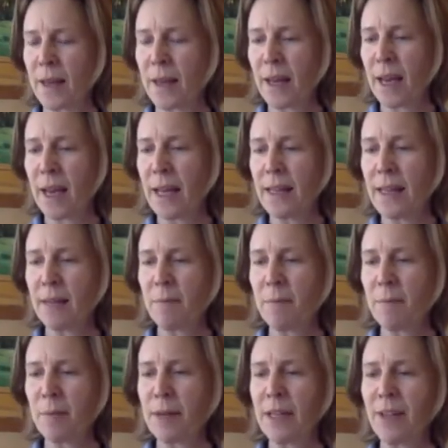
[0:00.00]
And then
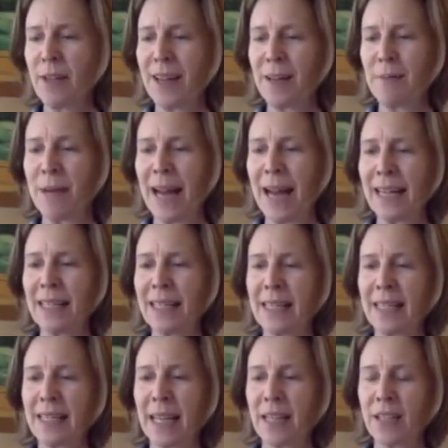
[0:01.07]
bring your head back to
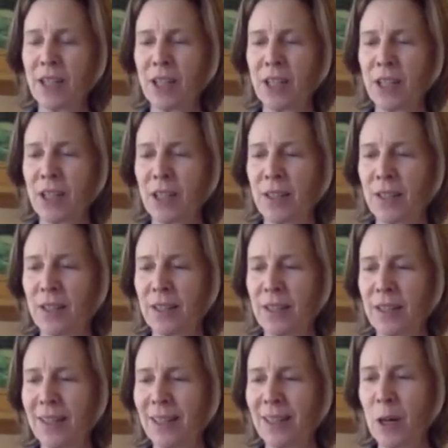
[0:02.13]
center.
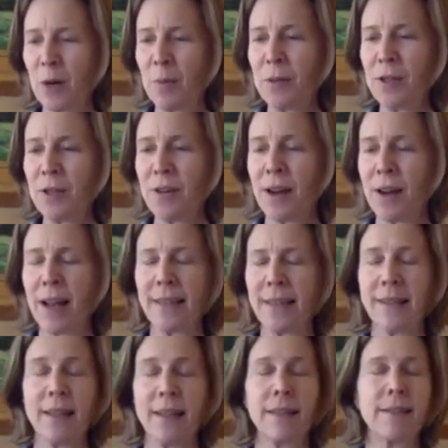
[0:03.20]
Open your
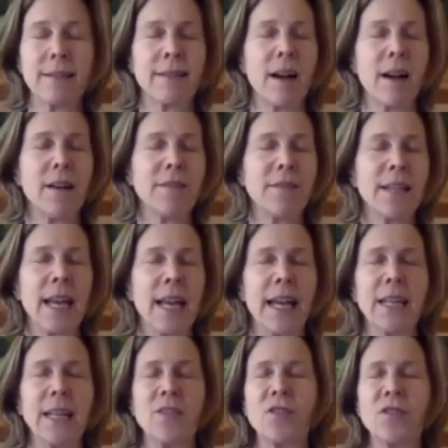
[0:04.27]
eyes, nice soft
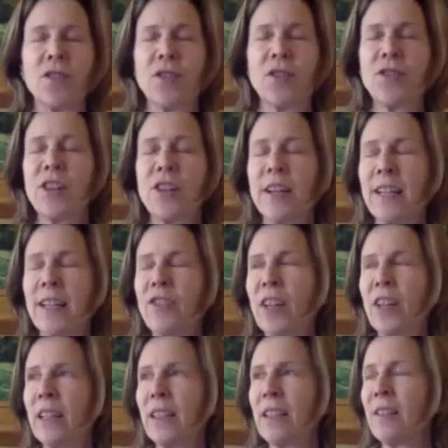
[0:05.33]
gaze. Turn your head
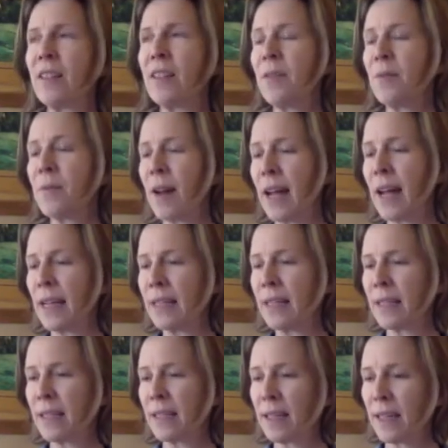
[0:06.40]
gently to the
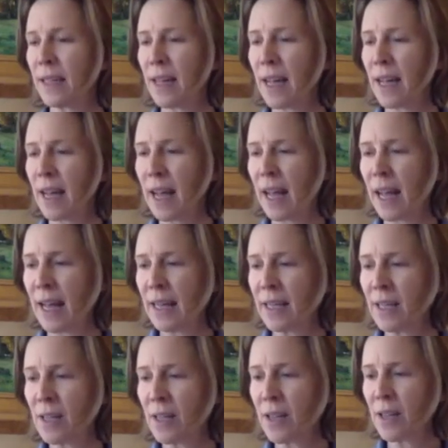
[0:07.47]
right.
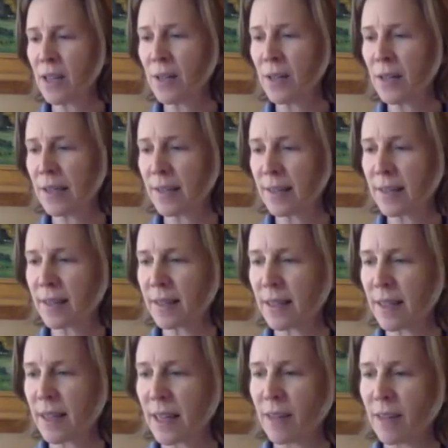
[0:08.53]
And notice
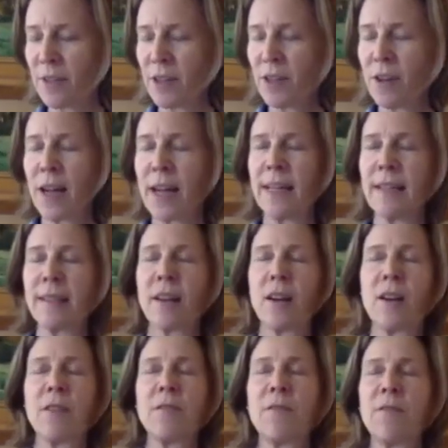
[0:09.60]
if your eyes
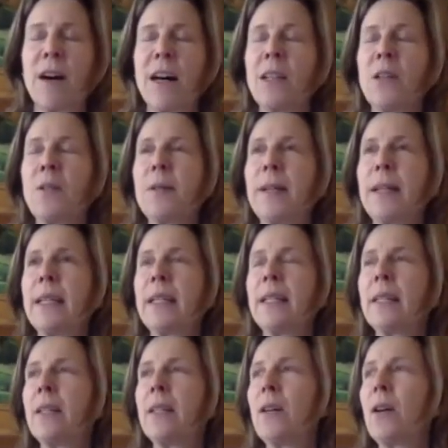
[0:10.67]
are
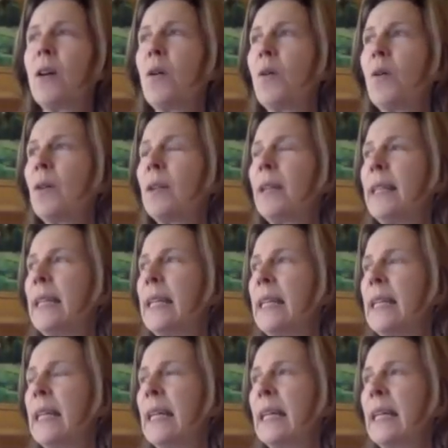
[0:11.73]
following or
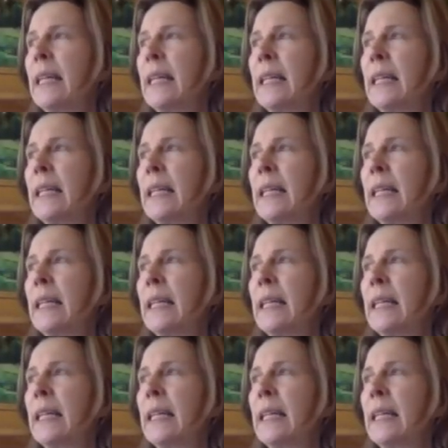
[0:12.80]
leading.